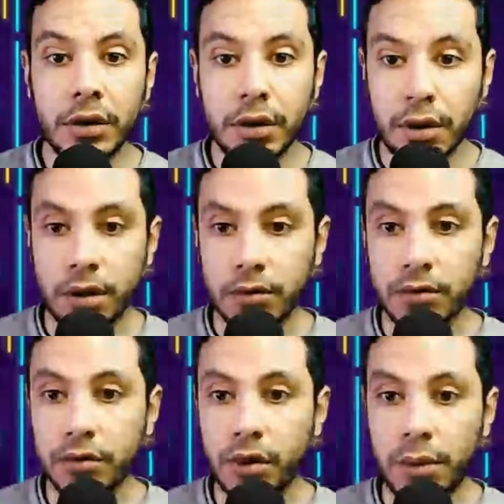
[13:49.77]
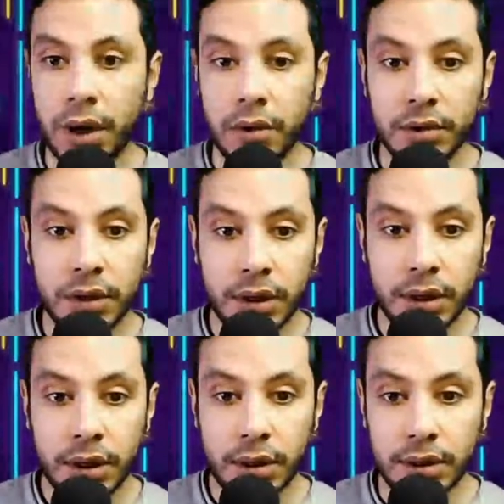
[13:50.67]
uh, to know about
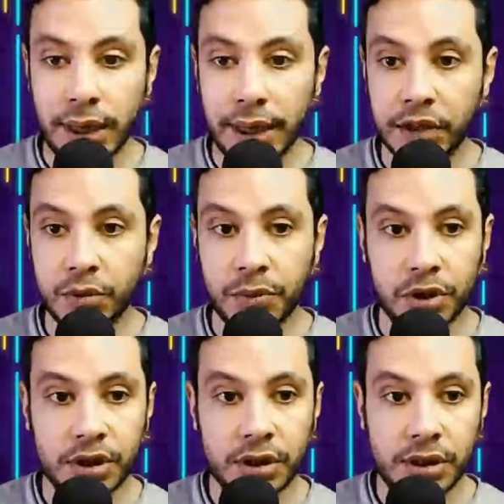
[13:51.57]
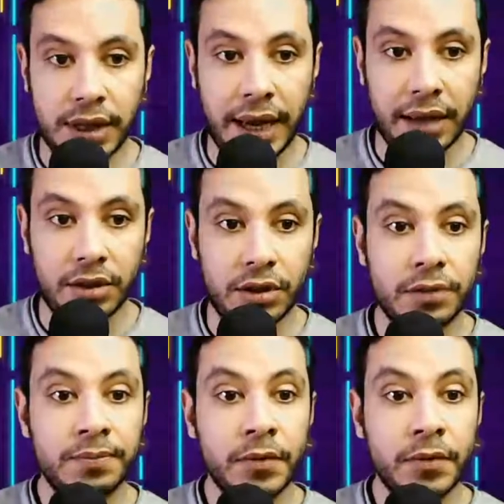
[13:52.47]
uh, the experiences they had there.